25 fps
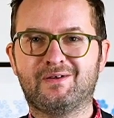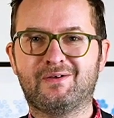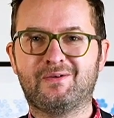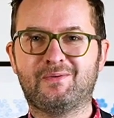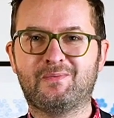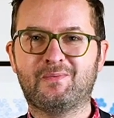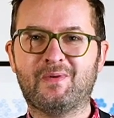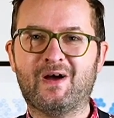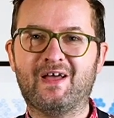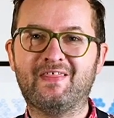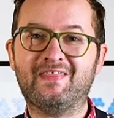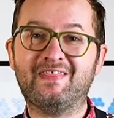
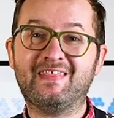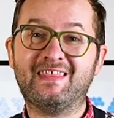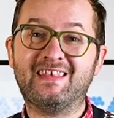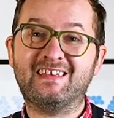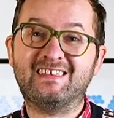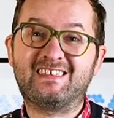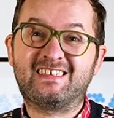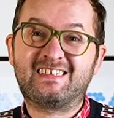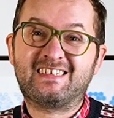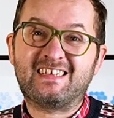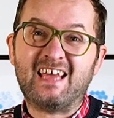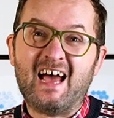when
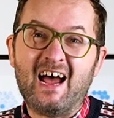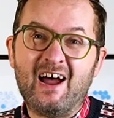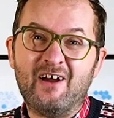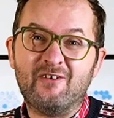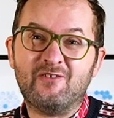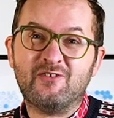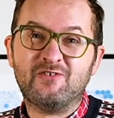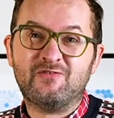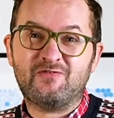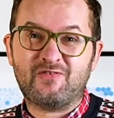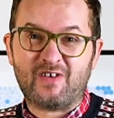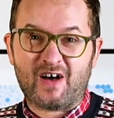this
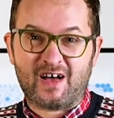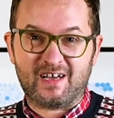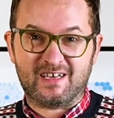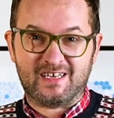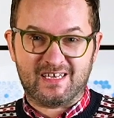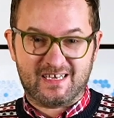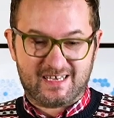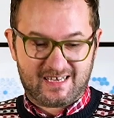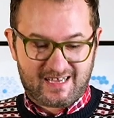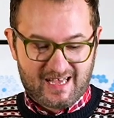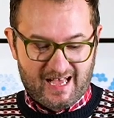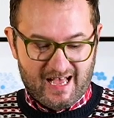
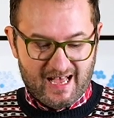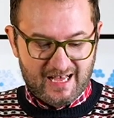terrifying